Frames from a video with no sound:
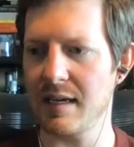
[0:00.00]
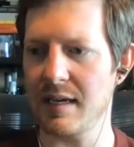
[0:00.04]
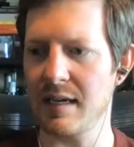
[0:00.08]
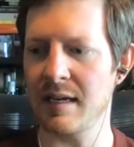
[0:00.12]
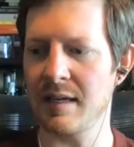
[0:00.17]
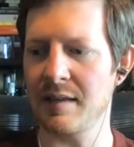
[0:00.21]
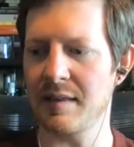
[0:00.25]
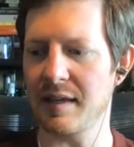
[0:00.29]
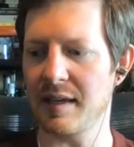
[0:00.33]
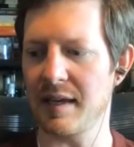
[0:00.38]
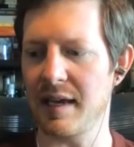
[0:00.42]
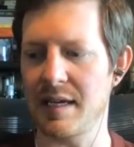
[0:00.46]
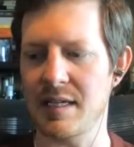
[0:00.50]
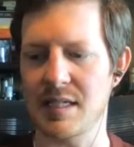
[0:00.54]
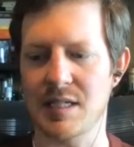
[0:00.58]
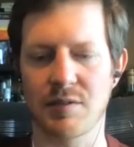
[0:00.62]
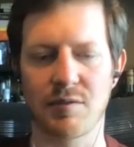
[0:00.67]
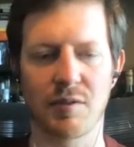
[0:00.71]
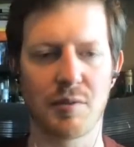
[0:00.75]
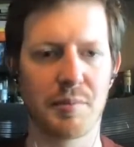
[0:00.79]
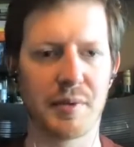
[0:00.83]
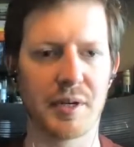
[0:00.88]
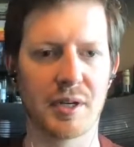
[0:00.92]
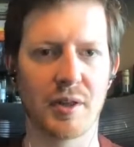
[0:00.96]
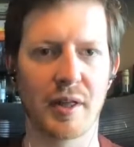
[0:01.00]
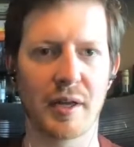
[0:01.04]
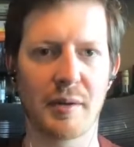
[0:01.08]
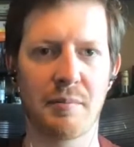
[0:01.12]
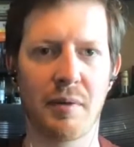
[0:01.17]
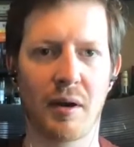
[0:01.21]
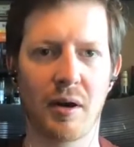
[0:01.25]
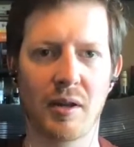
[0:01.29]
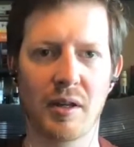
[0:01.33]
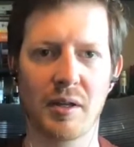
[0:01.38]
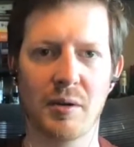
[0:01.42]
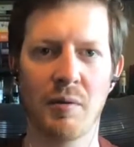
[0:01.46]
the case of a beer like
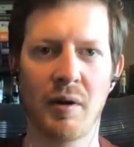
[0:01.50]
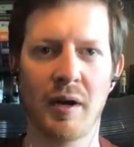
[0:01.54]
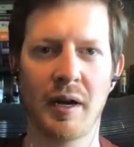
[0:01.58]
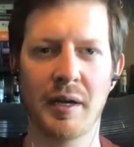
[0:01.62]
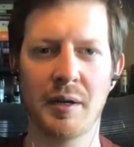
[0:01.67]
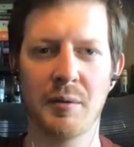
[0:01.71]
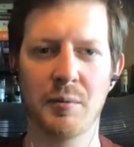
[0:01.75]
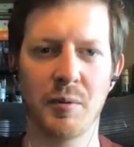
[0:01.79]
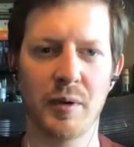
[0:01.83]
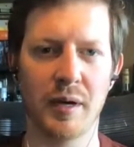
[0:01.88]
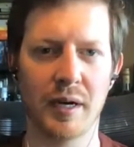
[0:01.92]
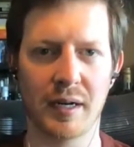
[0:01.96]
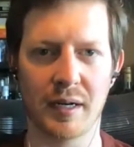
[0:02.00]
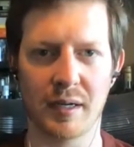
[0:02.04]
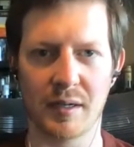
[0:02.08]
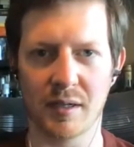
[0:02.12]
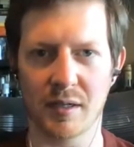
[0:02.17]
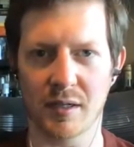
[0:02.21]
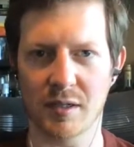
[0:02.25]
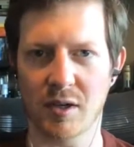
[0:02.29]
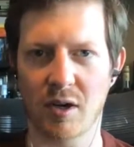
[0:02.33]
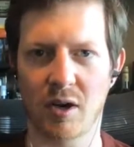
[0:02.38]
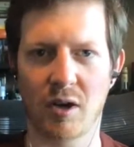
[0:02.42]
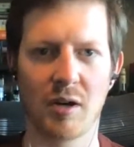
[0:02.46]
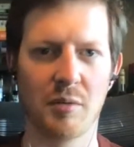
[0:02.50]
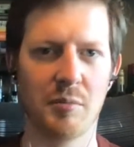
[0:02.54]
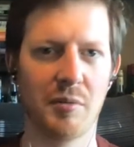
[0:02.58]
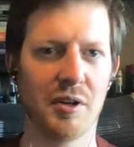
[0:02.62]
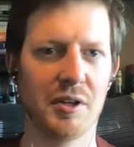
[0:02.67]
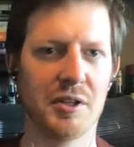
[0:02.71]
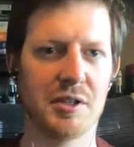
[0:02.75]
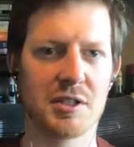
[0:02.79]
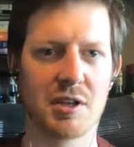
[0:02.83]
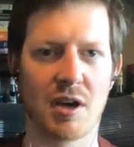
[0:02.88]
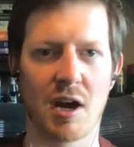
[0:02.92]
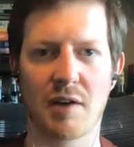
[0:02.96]
barley wine, where caramel
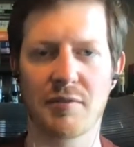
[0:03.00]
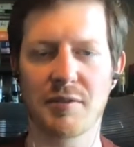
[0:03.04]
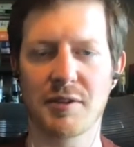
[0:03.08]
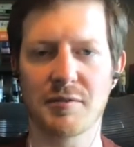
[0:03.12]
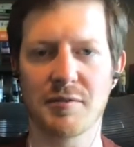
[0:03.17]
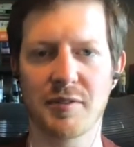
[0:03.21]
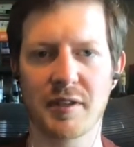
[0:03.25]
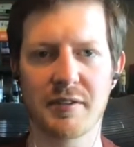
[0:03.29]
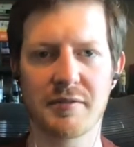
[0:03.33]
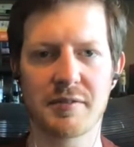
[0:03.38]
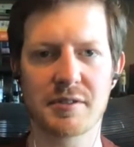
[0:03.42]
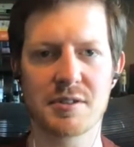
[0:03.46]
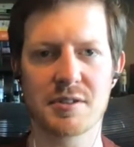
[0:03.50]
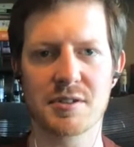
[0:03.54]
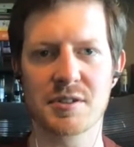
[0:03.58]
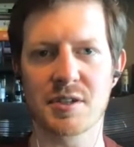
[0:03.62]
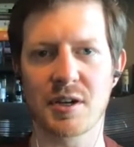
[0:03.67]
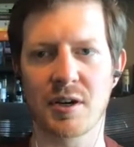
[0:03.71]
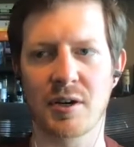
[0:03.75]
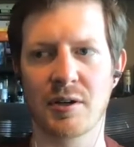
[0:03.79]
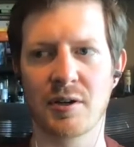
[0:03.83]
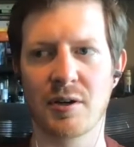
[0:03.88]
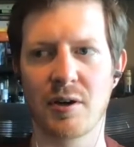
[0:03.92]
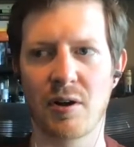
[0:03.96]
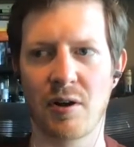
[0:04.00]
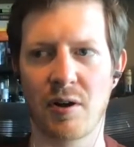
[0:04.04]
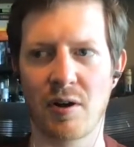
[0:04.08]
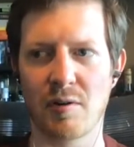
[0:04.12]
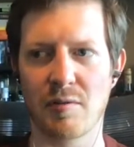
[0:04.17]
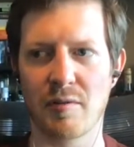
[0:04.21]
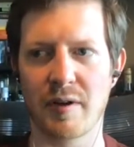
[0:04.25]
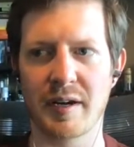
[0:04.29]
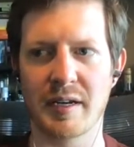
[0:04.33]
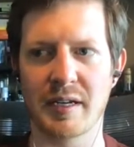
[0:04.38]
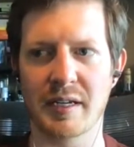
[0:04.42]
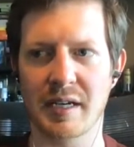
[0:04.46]
and toffee flavors are
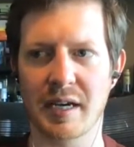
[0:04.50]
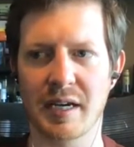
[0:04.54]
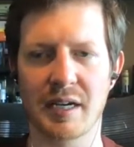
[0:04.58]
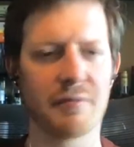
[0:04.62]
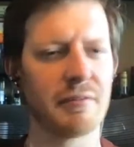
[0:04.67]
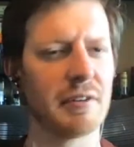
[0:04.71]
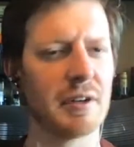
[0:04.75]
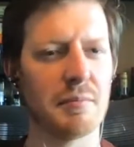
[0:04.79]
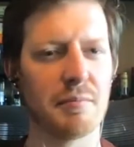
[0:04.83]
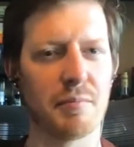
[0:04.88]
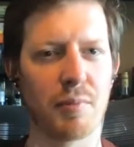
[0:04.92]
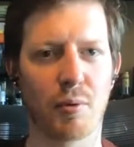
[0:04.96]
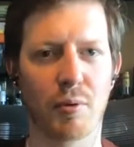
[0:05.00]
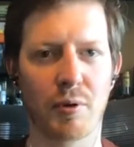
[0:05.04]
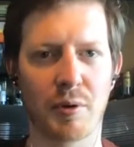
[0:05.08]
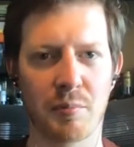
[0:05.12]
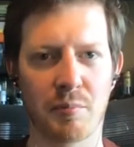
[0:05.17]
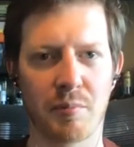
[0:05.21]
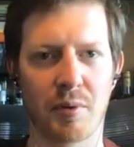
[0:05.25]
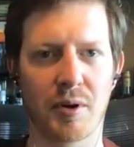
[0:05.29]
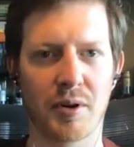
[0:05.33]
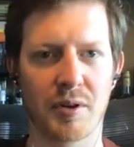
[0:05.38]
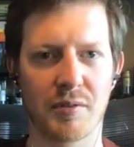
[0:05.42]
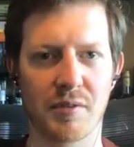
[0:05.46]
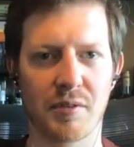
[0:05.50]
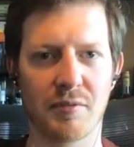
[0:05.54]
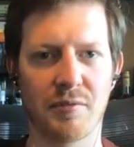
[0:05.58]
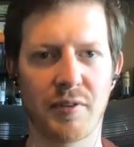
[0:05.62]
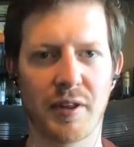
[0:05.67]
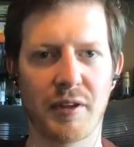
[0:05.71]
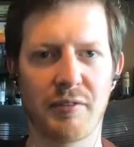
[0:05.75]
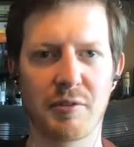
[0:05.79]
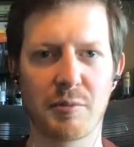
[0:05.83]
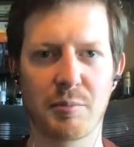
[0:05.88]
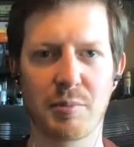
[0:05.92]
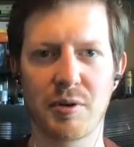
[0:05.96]
already kind of an important part of the
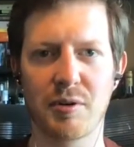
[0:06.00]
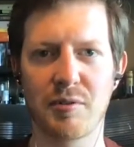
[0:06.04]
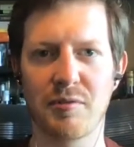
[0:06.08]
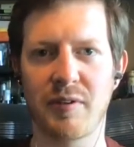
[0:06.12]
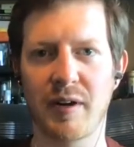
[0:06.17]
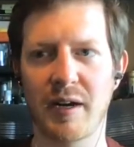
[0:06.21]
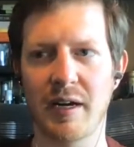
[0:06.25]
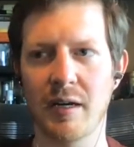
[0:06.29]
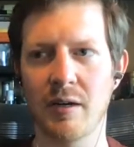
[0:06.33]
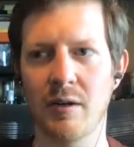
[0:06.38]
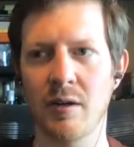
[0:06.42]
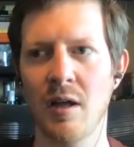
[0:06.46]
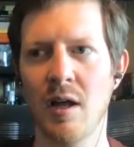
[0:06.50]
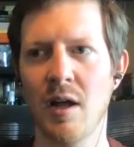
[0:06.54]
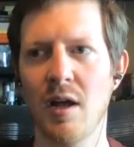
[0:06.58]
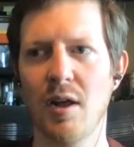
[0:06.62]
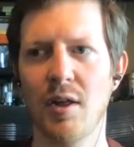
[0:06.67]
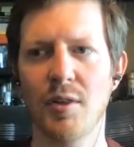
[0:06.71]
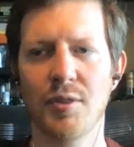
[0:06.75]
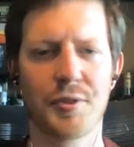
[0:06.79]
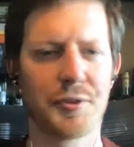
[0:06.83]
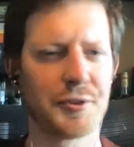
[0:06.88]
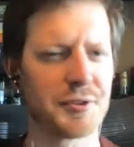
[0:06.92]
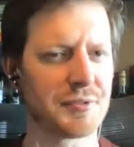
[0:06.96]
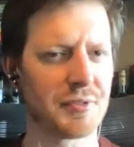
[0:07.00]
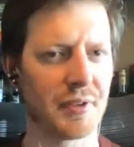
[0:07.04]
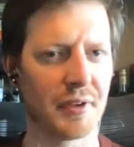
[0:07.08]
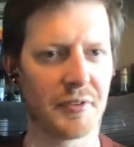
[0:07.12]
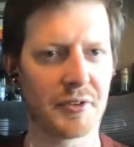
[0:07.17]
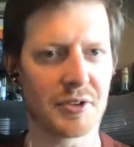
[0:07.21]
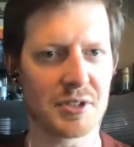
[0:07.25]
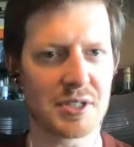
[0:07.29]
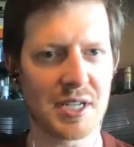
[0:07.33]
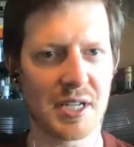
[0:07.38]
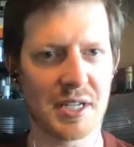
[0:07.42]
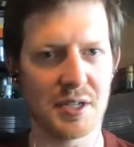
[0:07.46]
flavor profile, those
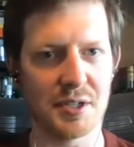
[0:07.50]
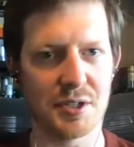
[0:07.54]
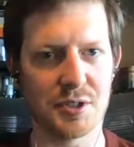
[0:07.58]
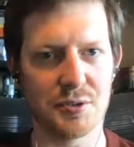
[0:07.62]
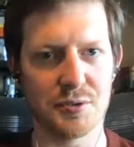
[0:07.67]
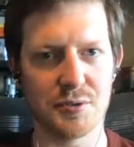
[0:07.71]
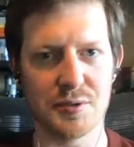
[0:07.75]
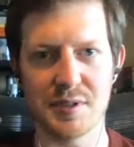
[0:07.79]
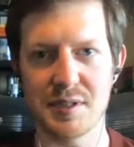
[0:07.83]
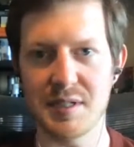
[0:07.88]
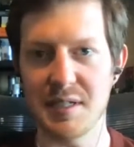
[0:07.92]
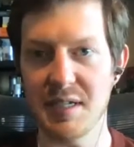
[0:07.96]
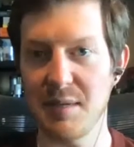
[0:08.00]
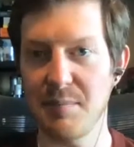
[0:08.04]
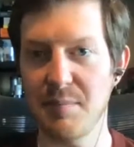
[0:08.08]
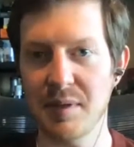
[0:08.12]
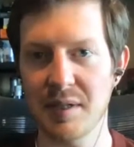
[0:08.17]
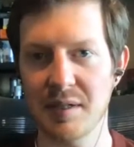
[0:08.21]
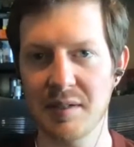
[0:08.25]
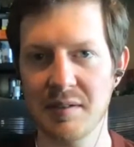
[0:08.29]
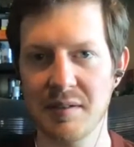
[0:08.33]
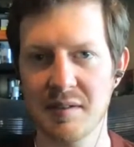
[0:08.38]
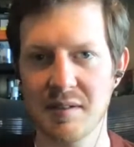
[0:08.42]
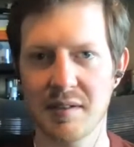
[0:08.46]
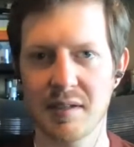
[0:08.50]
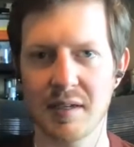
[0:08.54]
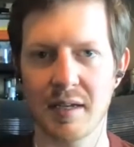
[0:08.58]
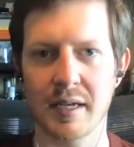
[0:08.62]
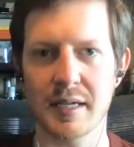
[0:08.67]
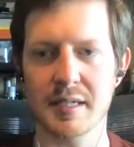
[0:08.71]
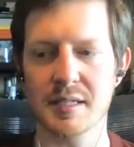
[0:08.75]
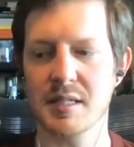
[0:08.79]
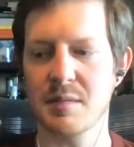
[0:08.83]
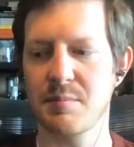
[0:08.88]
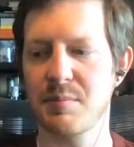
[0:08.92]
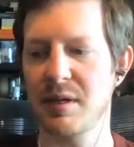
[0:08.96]
flavors tend to deepen
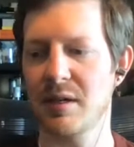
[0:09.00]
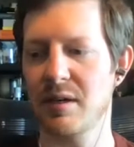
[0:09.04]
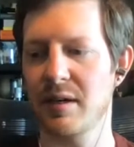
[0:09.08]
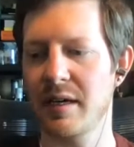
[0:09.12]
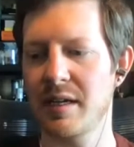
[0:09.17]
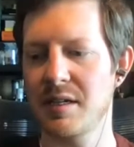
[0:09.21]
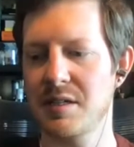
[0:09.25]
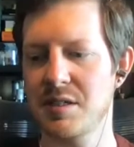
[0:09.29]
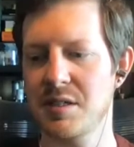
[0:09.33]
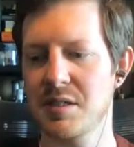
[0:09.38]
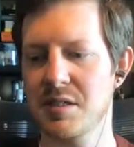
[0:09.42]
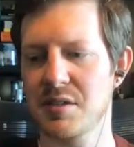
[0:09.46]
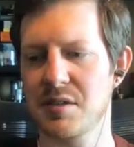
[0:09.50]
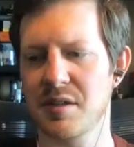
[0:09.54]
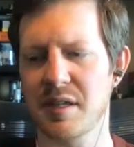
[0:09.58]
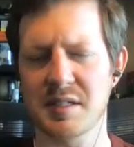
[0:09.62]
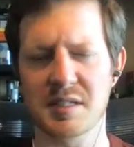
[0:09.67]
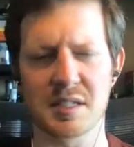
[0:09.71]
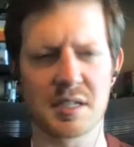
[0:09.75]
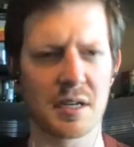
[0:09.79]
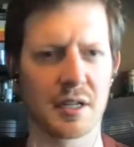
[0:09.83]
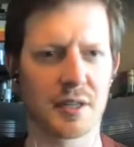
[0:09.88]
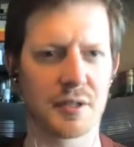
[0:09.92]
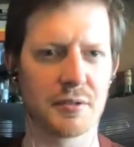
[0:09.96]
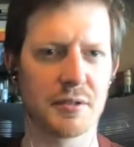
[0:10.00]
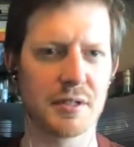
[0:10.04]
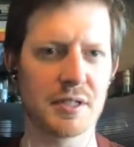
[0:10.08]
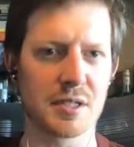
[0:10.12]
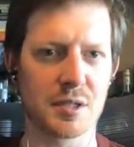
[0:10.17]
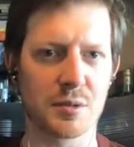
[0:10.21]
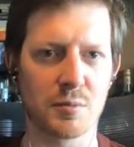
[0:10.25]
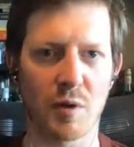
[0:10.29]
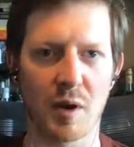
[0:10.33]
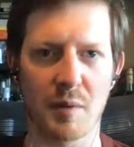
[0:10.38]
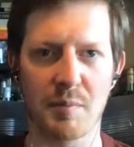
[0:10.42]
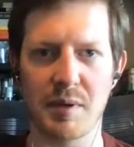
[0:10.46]
as the beer ages. So that's another
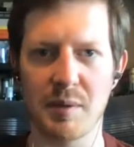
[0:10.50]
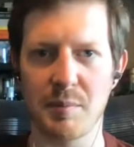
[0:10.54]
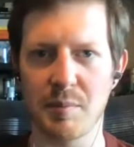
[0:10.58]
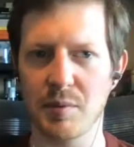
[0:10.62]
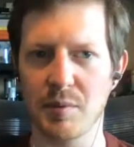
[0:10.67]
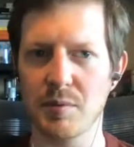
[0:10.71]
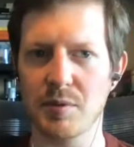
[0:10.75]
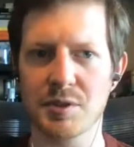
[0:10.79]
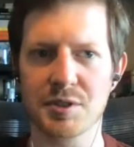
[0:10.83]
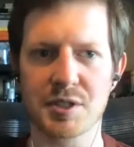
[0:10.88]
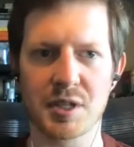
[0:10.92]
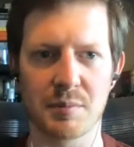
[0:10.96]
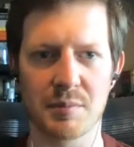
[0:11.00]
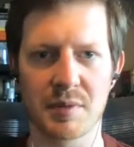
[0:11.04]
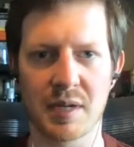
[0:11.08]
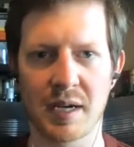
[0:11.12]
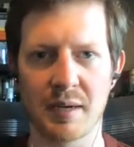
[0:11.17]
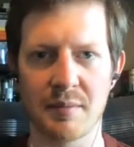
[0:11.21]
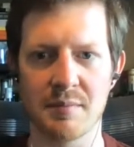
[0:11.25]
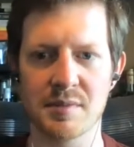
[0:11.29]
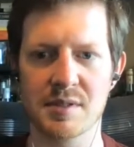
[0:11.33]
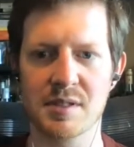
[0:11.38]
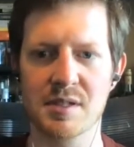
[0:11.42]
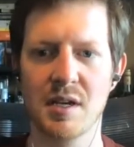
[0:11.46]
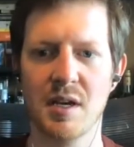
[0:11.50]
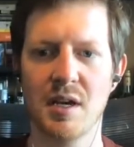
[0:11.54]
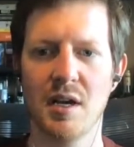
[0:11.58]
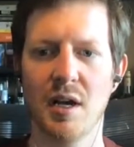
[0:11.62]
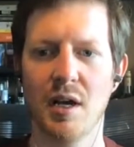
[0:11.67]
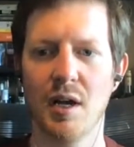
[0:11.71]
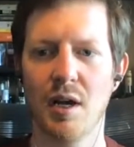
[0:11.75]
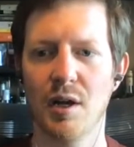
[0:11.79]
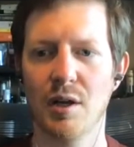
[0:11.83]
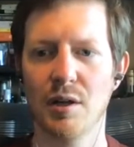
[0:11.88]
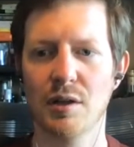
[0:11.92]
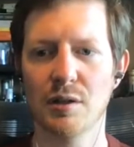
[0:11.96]
reason why people will sometimes
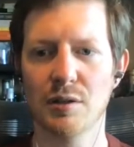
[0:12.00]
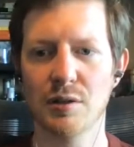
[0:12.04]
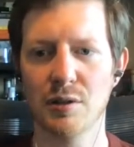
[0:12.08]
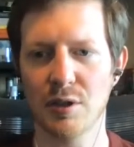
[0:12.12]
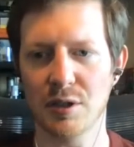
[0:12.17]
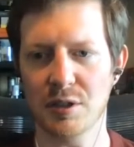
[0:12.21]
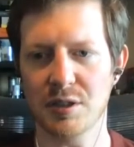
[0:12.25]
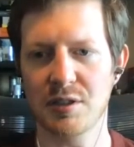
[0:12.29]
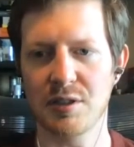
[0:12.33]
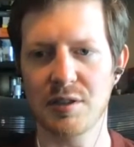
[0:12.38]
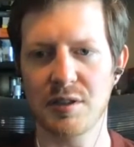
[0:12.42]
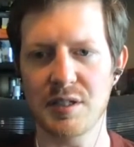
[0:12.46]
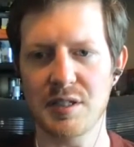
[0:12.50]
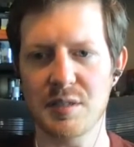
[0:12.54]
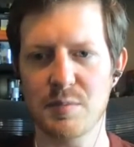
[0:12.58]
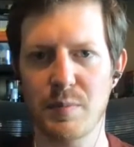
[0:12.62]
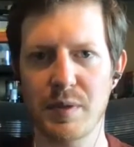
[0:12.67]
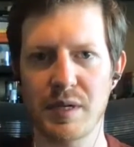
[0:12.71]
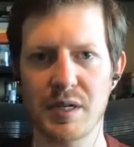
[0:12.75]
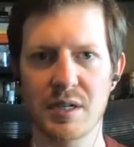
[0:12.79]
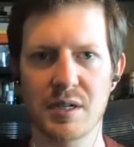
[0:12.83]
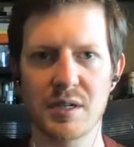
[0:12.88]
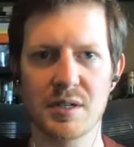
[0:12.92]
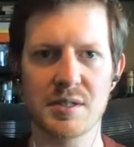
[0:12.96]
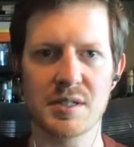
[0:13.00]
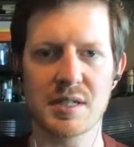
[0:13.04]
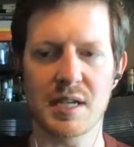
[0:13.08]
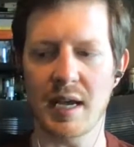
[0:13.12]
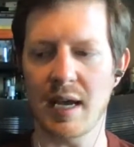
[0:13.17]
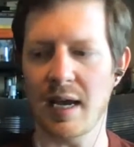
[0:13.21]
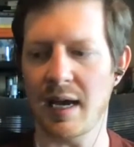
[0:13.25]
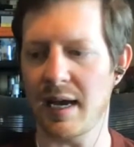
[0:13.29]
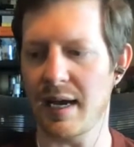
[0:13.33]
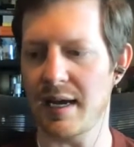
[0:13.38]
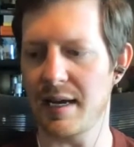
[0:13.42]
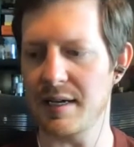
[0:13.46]
look to these beers
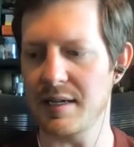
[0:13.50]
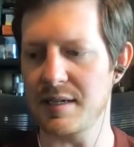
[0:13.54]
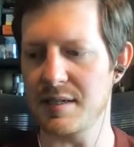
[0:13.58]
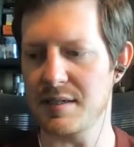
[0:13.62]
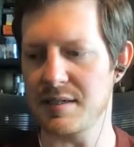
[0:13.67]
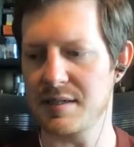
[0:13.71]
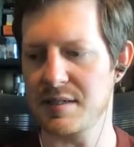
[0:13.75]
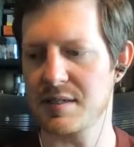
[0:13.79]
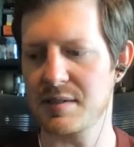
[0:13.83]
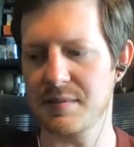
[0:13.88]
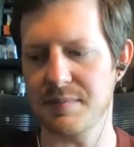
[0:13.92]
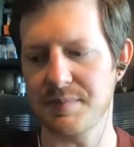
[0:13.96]
as